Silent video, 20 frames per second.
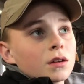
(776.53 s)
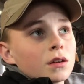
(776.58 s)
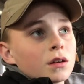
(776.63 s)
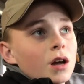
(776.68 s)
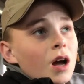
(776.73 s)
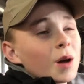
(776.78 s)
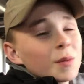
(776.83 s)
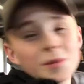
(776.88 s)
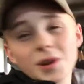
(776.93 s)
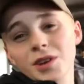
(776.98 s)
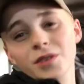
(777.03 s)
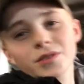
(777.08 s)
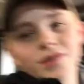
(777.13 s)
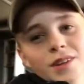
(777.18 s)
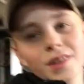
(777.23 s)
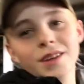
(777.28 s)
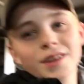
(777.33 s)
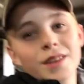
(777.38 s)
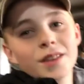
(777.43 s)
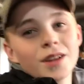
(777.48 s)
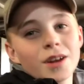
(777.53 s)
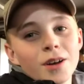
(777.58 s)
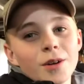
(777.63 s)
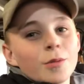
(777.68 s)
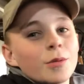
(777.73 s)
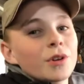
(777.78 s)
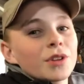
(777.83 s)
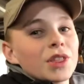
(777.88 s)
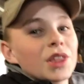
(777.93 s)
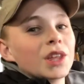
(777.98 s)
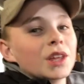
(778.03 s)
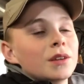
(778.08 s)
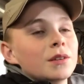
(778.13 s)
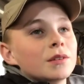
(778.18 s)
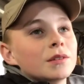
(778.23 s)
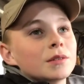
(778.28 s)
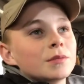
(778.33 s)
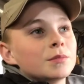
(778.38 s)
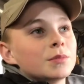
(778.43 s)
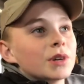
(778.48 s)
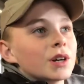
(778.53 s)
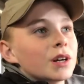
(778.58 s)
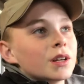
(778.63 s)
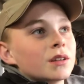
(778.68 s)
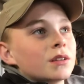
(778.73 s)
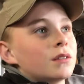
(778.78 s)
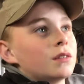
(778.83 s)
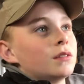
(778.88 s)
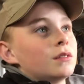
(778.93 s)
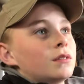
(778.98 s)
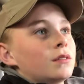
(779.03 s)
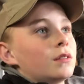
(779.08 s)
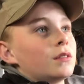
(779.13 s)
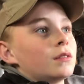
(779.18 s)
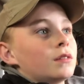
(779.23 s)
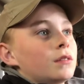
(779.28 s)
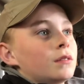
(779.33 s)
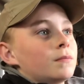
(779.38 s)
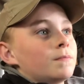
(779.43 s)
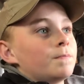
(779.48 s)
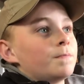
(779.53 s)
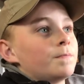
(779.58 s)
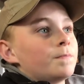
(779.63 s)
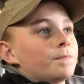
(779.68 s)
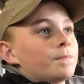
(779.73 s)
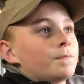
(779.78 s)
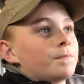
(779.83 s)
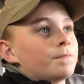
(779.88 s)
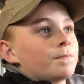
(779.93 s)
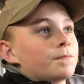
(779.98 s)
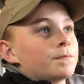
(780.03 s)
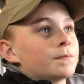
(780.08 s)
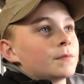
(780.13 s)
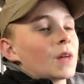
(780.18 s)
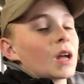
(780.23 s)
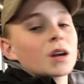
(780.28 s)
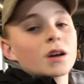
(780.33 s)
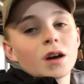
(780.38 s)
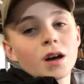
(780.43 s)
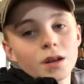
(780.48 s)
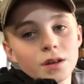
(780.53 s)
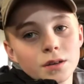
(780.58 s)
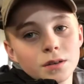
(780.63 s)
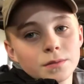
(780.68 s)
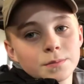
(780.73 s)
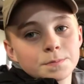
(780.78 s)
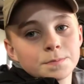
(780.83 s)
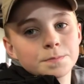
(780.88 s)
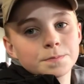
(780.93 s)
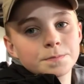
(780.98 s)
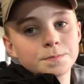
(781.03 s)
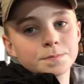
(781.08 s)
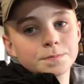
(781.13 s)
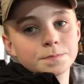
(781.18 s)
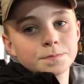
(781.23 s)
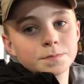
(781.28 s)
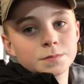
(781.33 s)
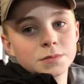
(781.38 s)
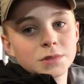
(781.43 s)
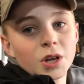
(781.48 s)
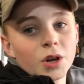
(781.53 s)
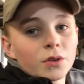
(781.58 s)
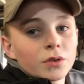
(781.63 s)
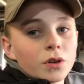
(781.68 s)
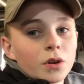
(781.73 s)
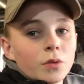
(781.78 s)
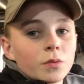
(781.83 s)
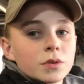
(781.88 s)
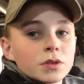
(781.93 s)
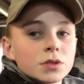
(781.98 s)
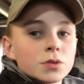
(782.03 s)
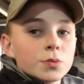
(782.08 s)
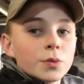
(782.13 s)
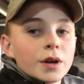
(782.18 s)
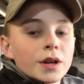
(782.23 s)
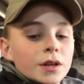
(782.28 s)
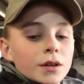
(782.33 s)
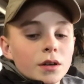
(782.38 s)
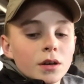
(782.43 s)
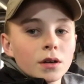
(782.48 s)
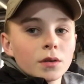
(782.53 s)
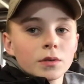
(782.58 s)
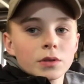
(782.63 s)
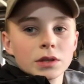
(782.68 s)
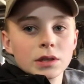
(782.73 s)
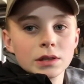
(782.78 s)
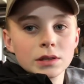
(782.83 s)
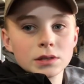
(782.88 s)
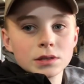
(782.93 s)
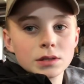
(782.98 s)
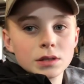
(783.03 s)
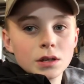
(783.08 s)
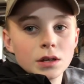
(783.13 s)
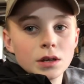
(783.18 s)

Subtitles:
I'm not really along with it, but I kind of don't know which way to go with this.